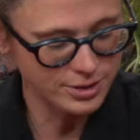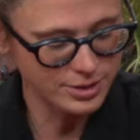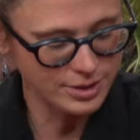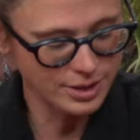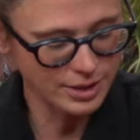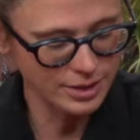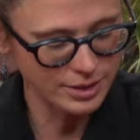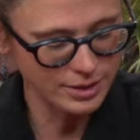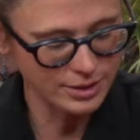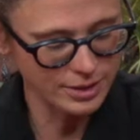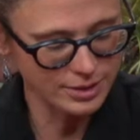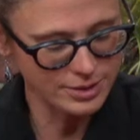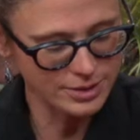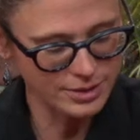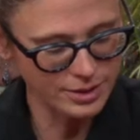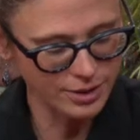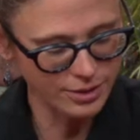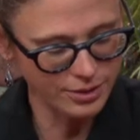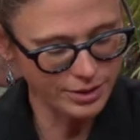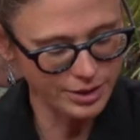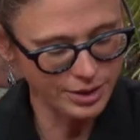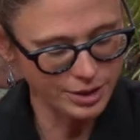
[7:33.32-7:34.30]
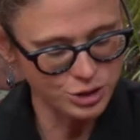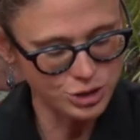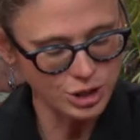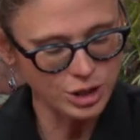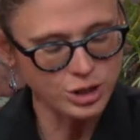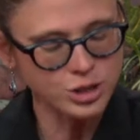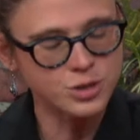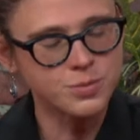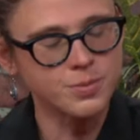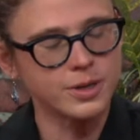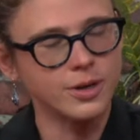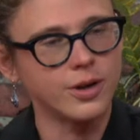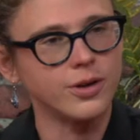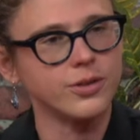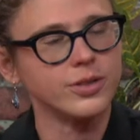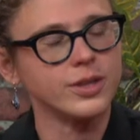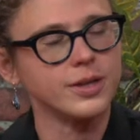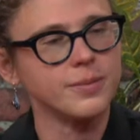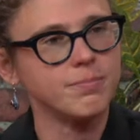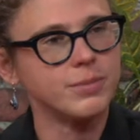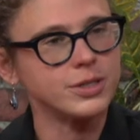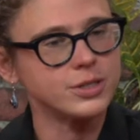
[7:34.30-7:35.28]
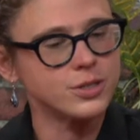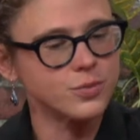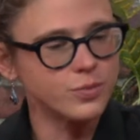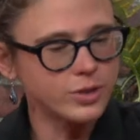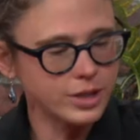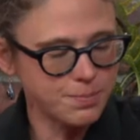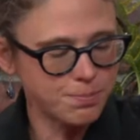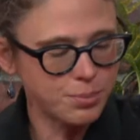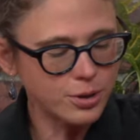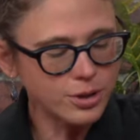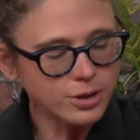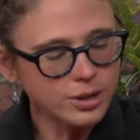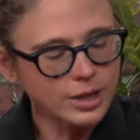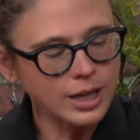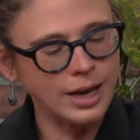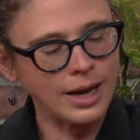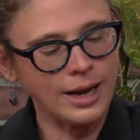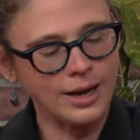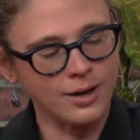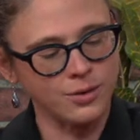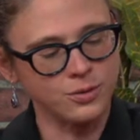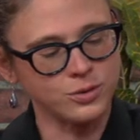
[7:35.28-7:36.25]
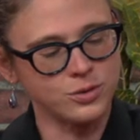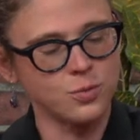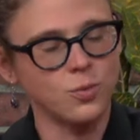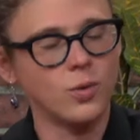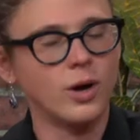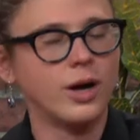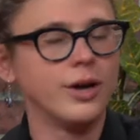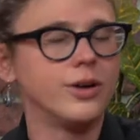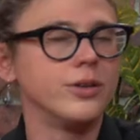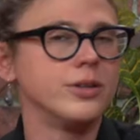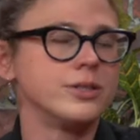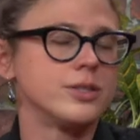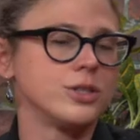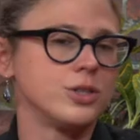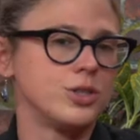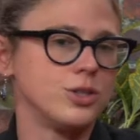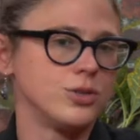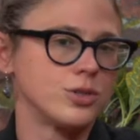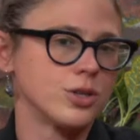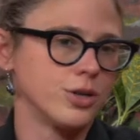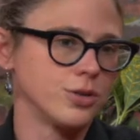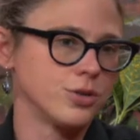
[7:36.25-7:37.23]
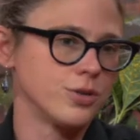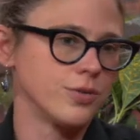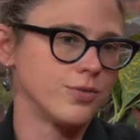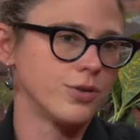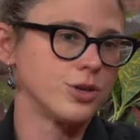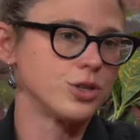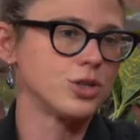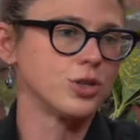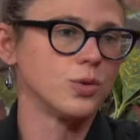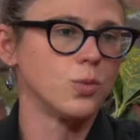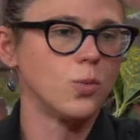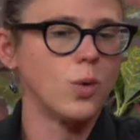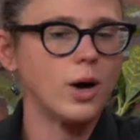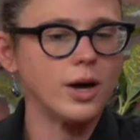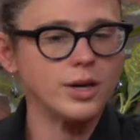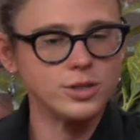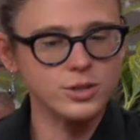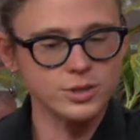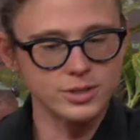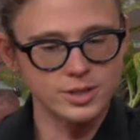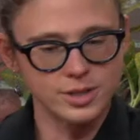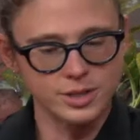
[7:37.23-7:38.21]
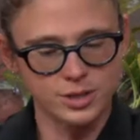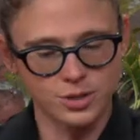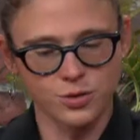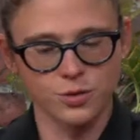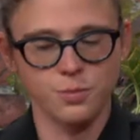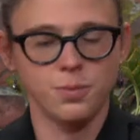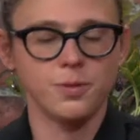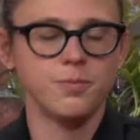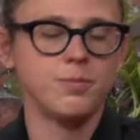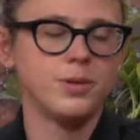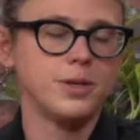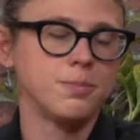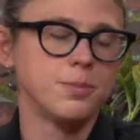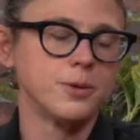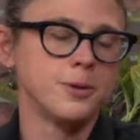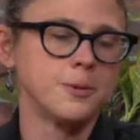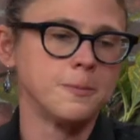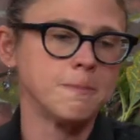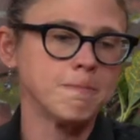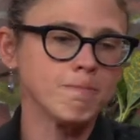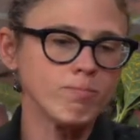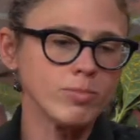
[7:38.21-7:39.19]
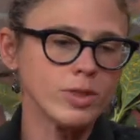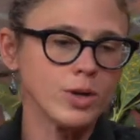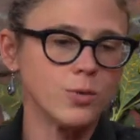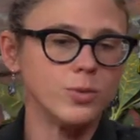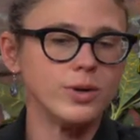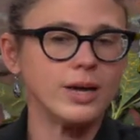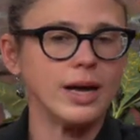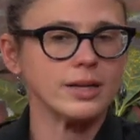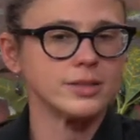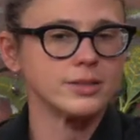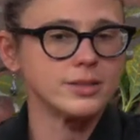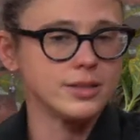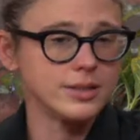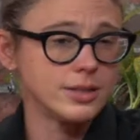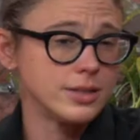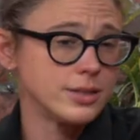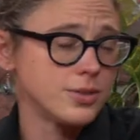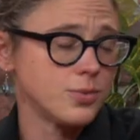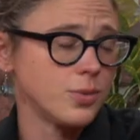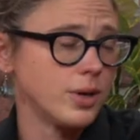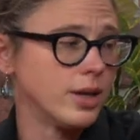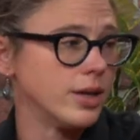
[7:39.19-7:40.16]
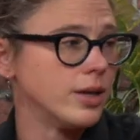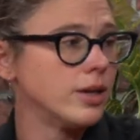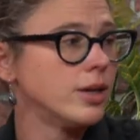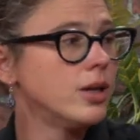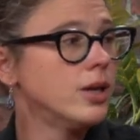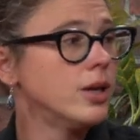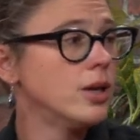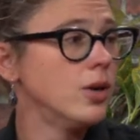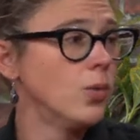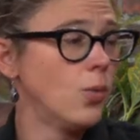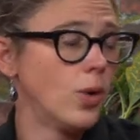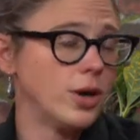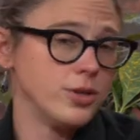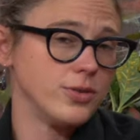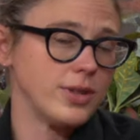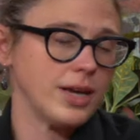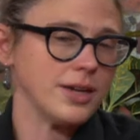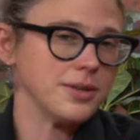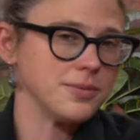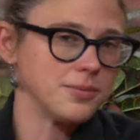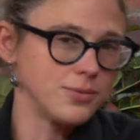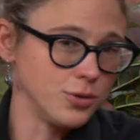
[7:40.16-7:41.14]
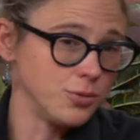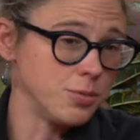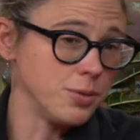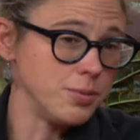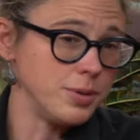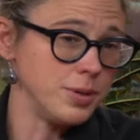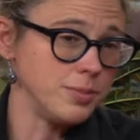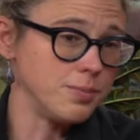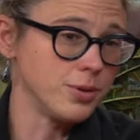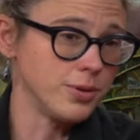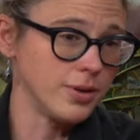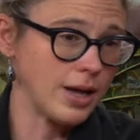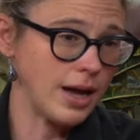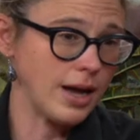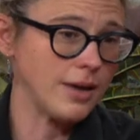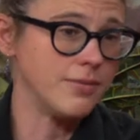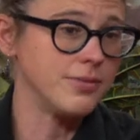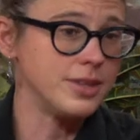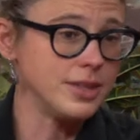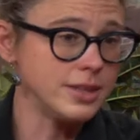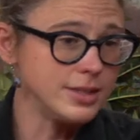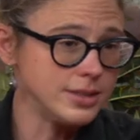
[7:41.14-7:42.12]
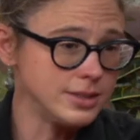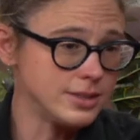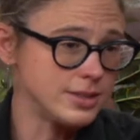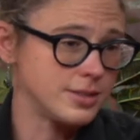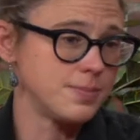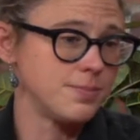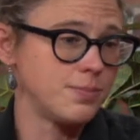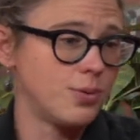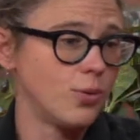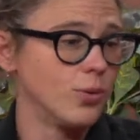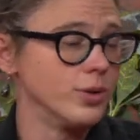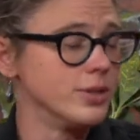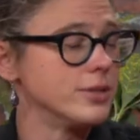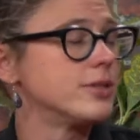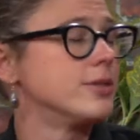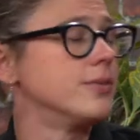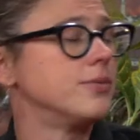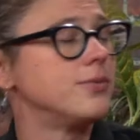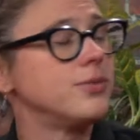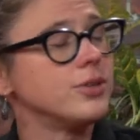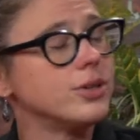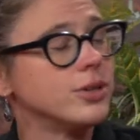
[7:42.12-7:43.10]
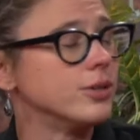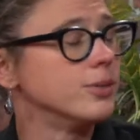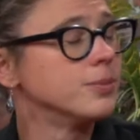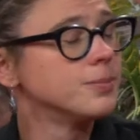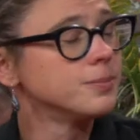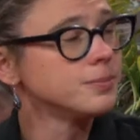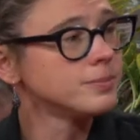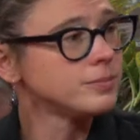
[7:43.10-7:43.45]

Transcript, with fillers: take necessarily a judgment on them, but to really pull out, why are these issues controversial? Why does this group of people react in this way? Why do that group of people have these points of view?